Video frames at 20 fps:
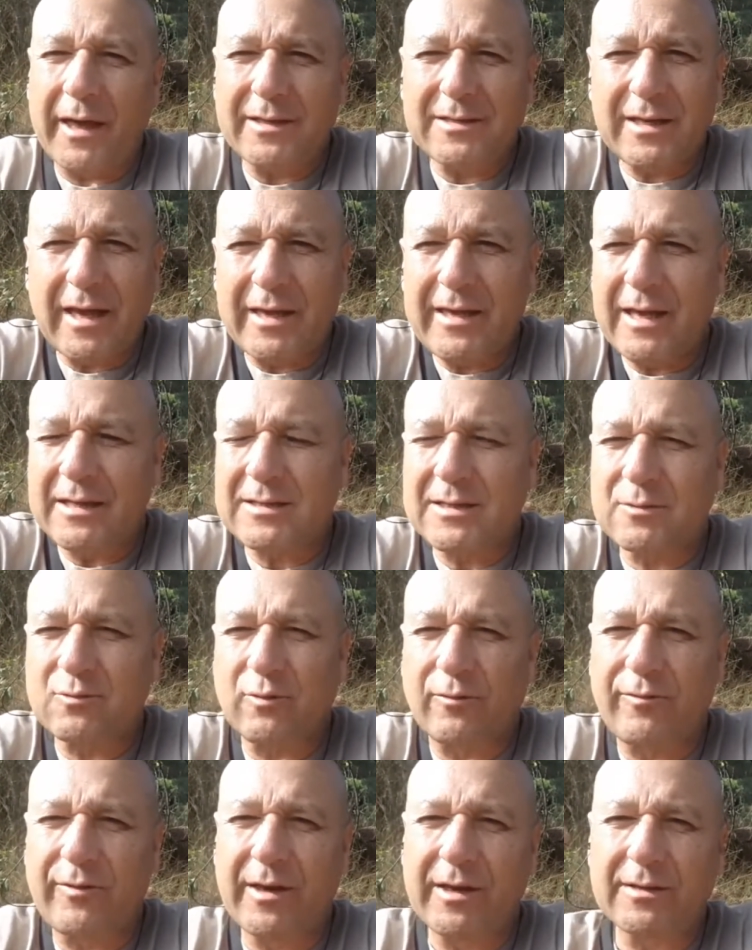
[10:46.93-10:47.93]
adequate
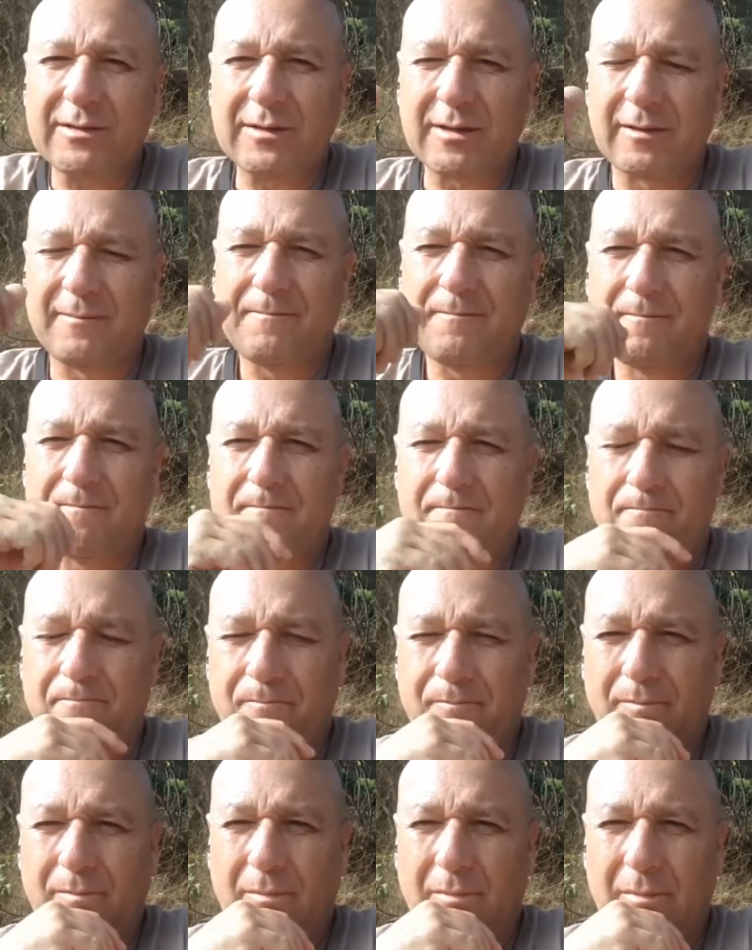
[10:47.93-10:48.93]
place for that
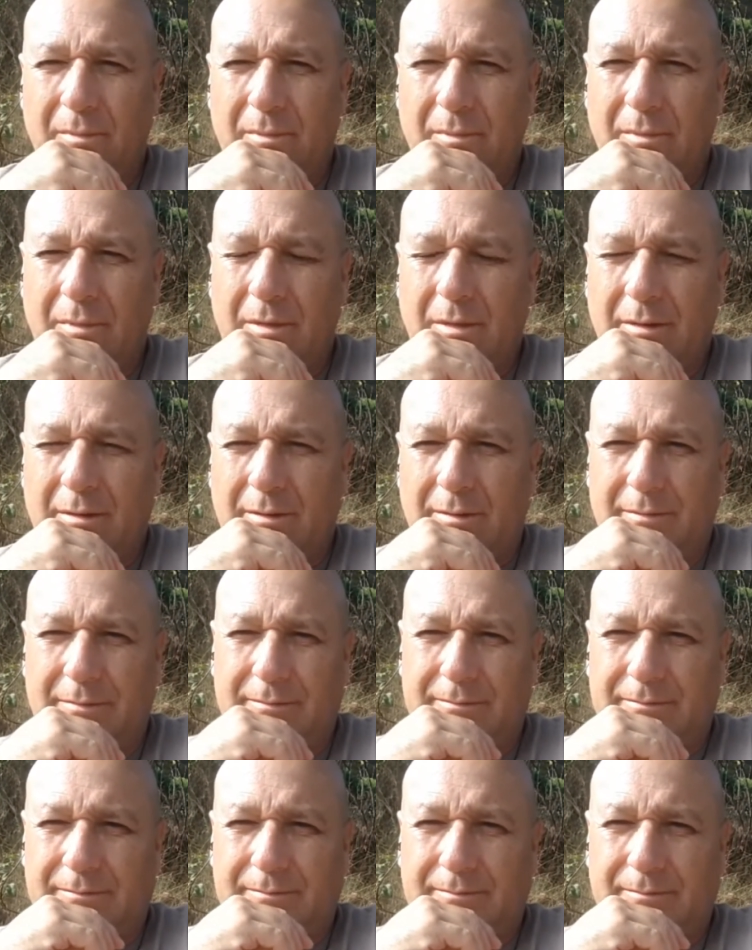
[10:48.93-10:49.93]
activity and do your party
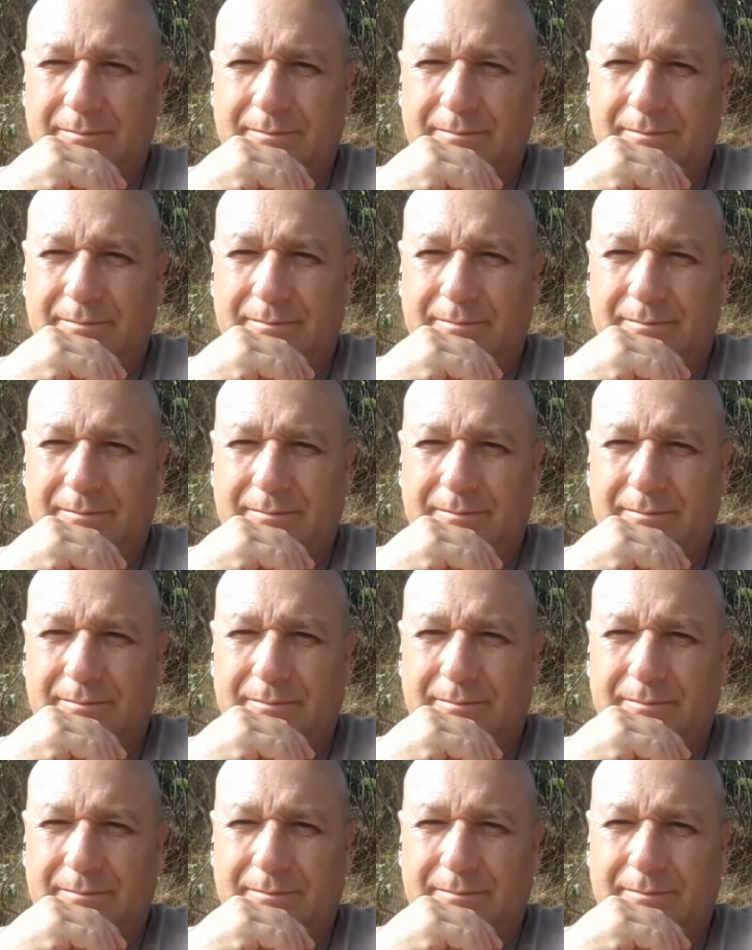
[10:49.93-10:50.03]
there.